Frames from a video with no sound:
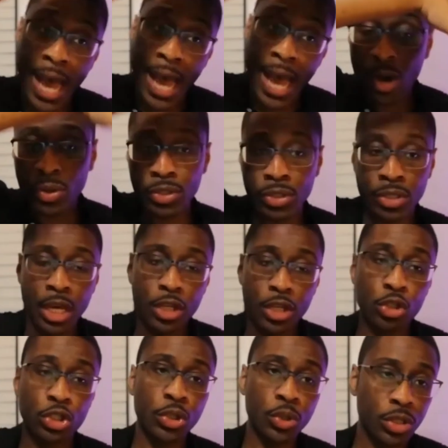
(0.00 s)
house,
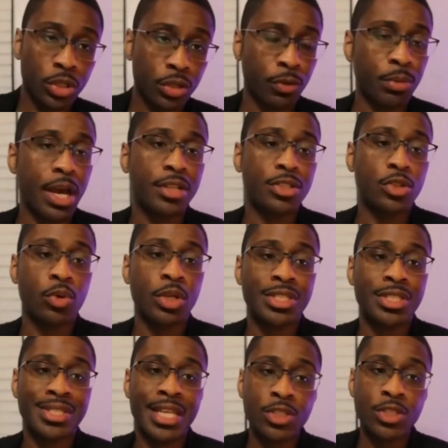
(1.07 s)
you're shielded from
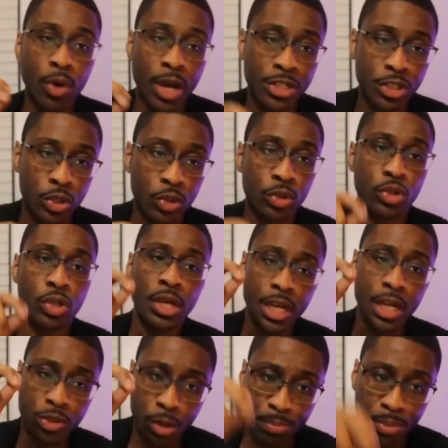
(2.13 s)
consequences. That's why
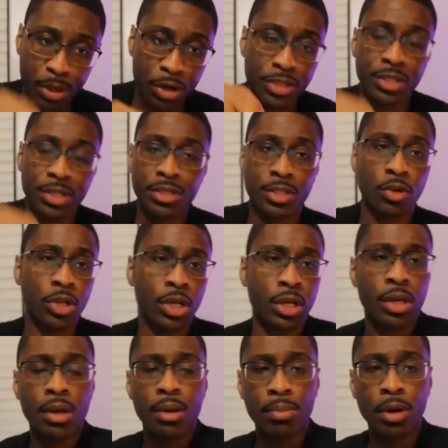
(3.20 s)
parents instill
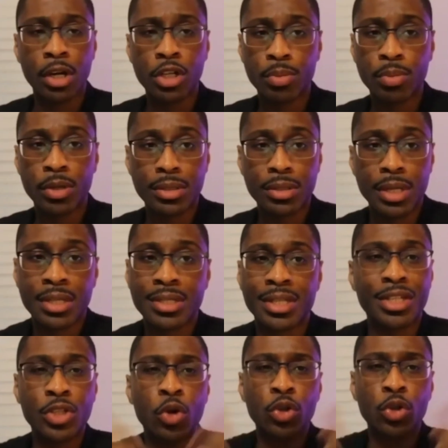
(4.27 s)
punishments. As an
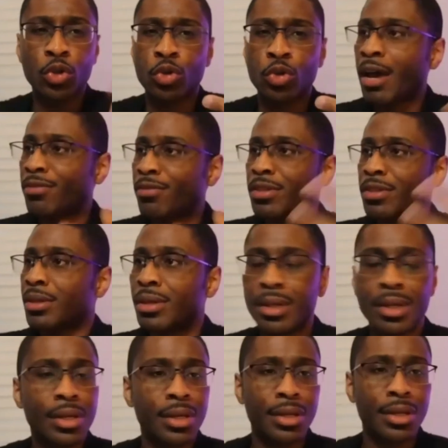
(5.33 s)
adult, you don't have
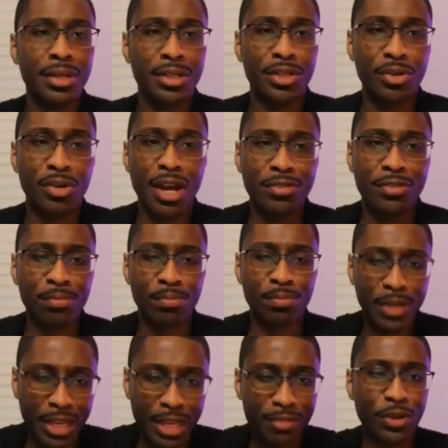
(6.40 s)
to
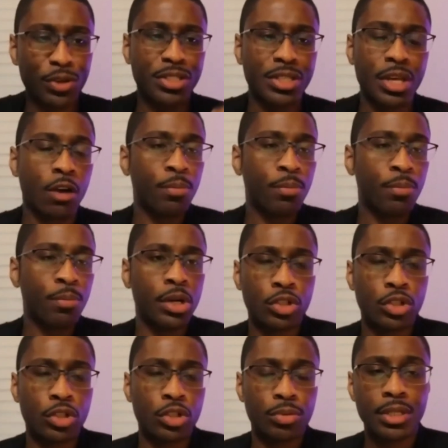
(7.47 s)
give yourself
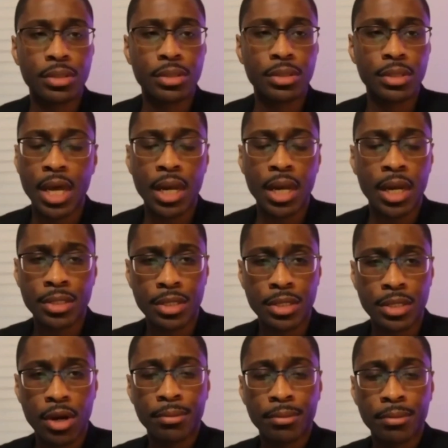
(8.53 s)
punishments. It's not
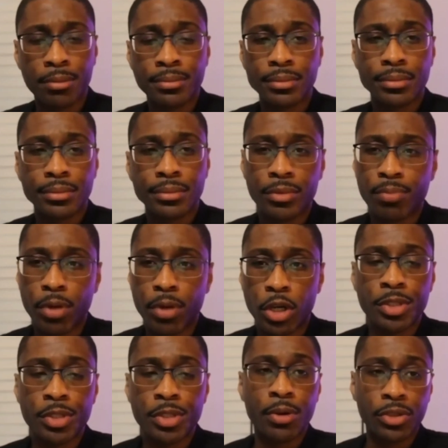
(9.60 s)
necessary.
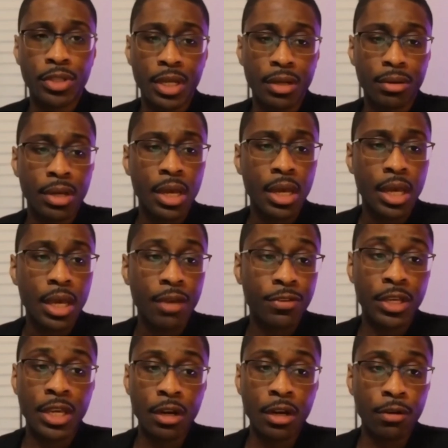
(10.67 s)
Punishments are built in.
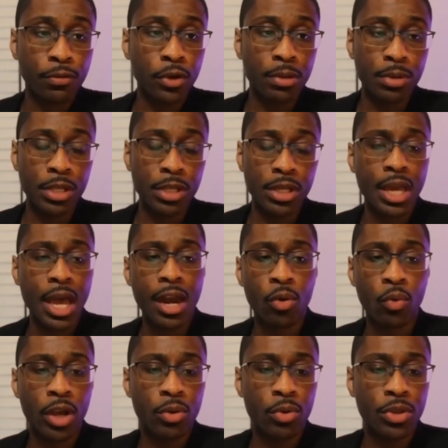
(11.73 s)
If you get a freebie, you got
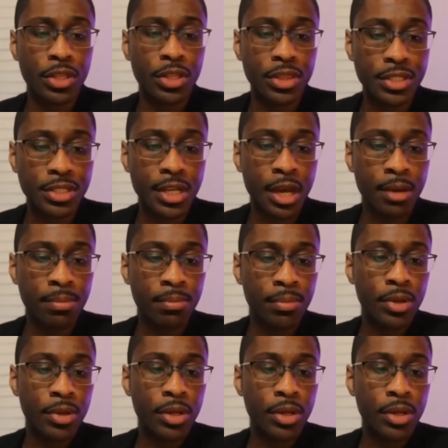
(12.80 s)
away with it this time,